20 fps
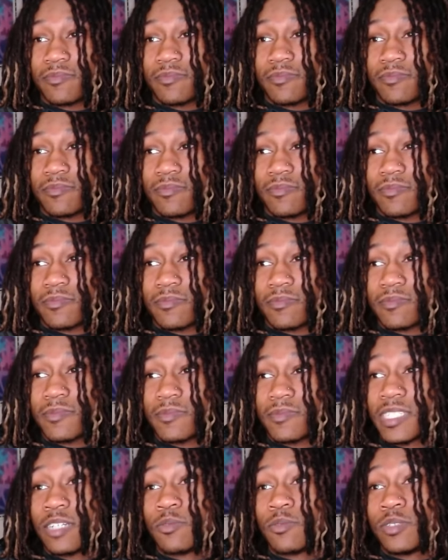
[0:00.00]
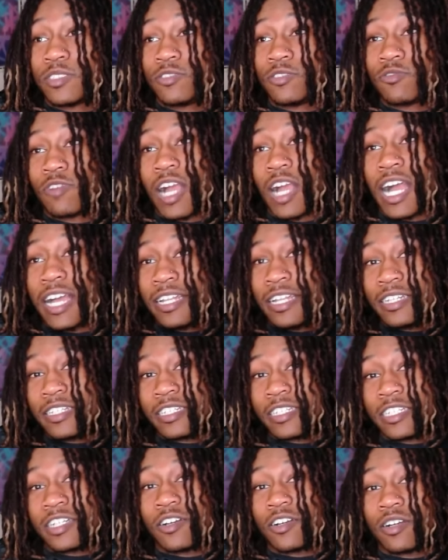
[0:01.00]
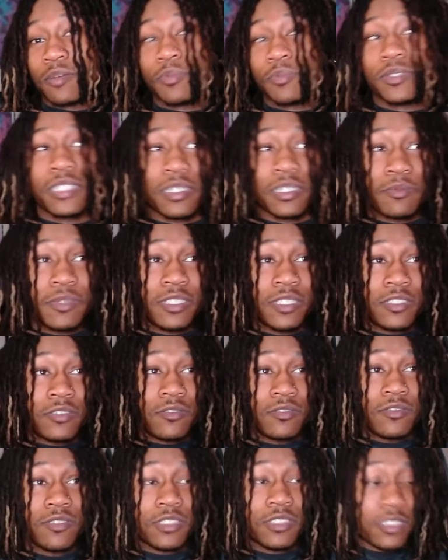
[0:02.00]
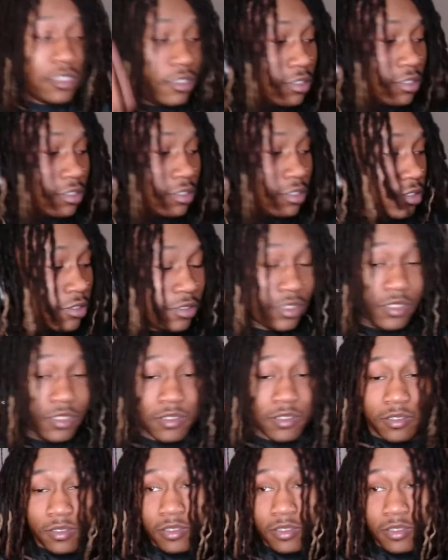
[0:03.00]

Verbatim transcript: Nigga, when you ride in the car, put that bitch on the on the